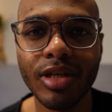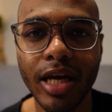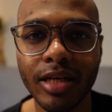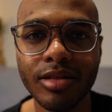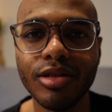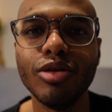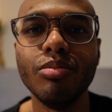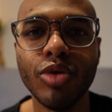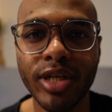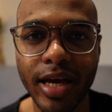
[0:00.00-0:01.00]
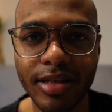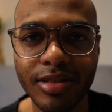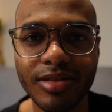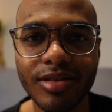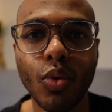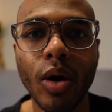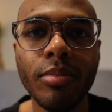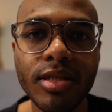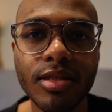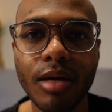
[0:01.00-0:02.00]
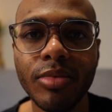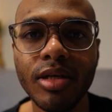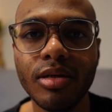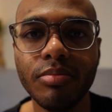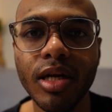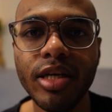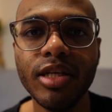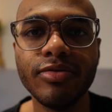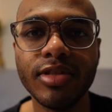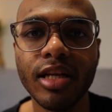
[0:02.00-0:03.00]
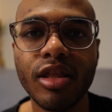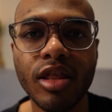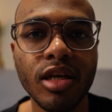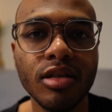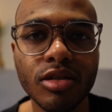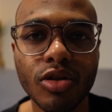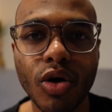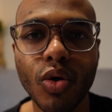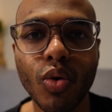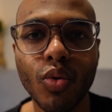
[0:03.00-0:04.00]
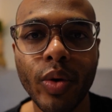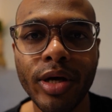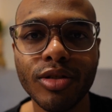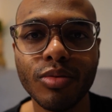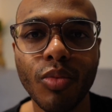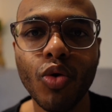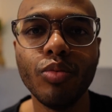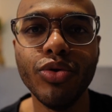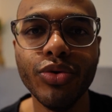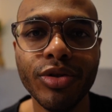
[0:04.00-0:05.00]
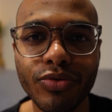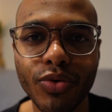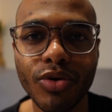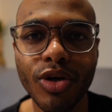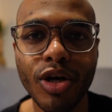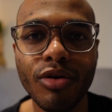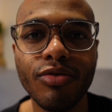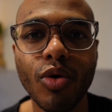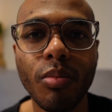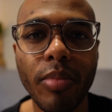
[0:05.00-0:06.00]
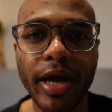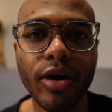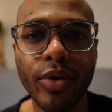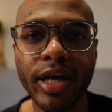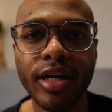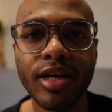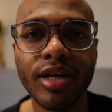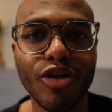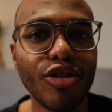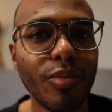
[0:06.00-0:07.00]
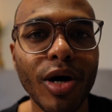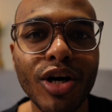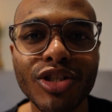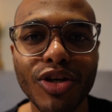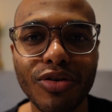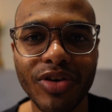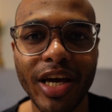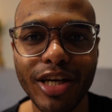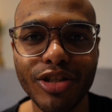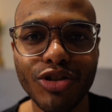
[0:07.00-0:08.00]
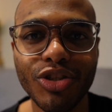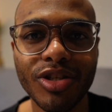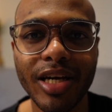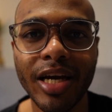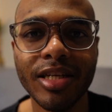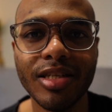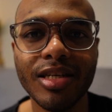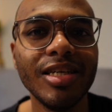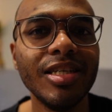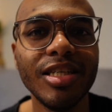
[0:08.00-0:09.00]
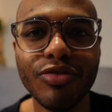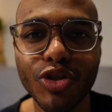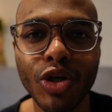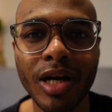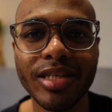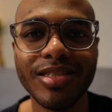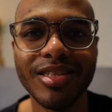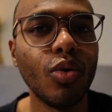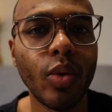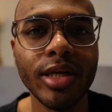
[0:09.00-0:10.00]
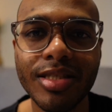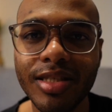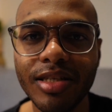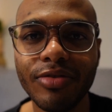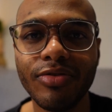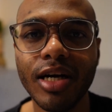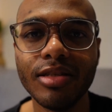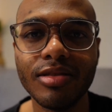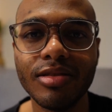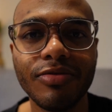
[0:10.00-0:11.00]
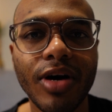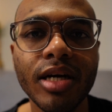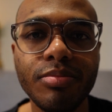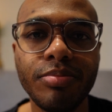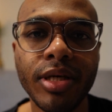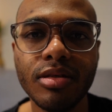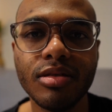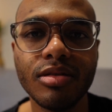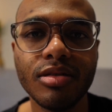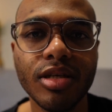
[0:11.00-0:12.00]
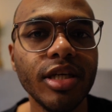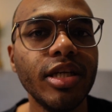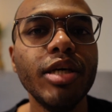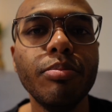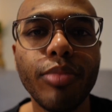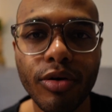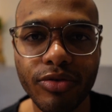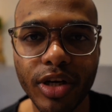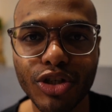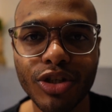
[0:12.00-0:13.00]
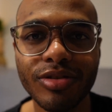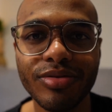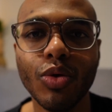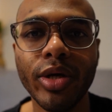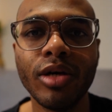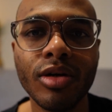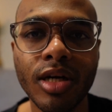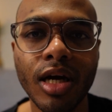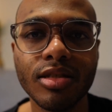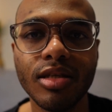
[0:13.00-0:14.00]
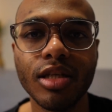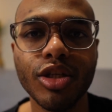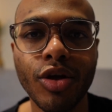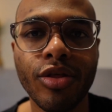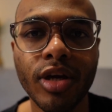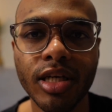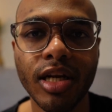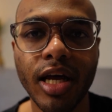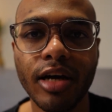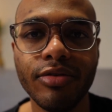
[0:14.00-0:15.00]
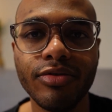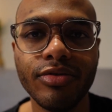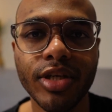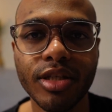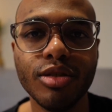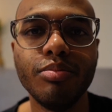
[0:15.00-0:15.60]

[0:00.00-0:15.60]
and modest. Wabi Sabi believes that things are always more beautiful for bearing the marks of age and individuality. What it signifies: find peace in imperfection. Recognize that nothing in life is